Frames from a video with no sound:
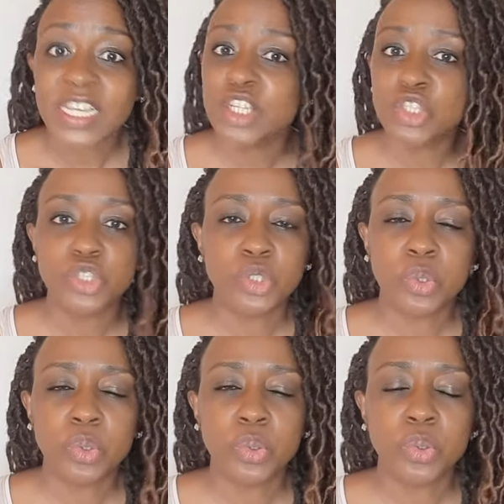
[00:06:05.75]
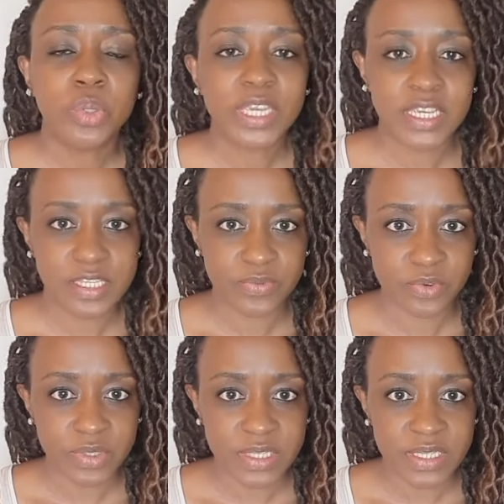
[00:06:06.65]
enjoy its
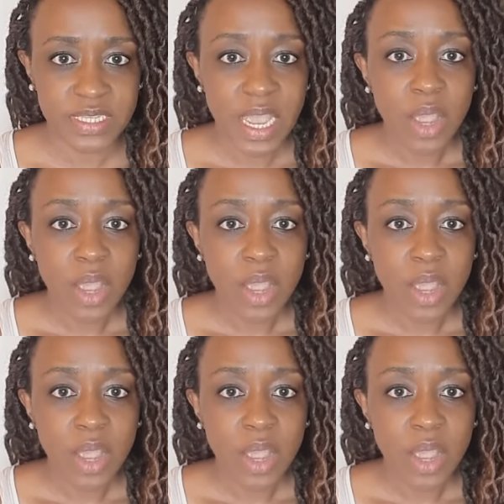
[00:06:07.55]
fruits.